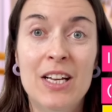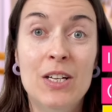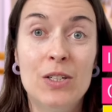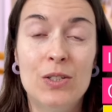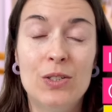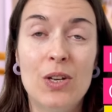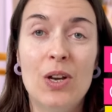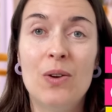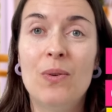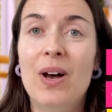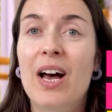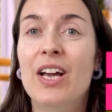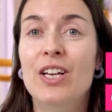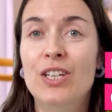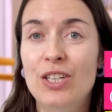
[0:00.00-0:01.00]
So
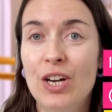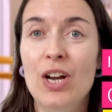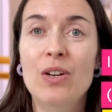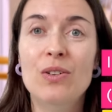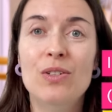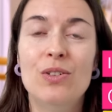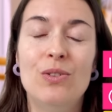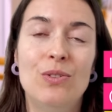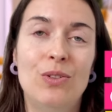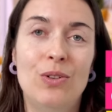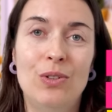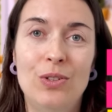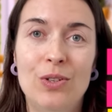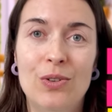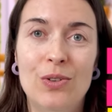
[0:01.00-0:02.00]
I go to
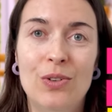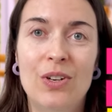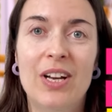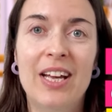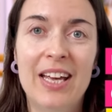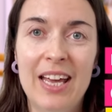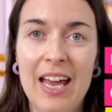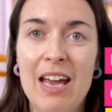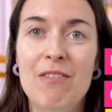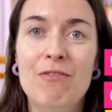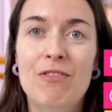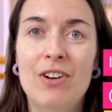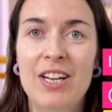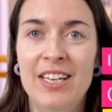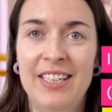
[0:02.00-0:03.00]
New York
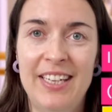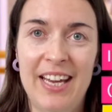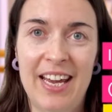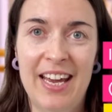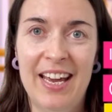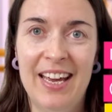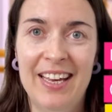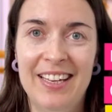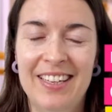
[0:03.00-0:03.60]
every year.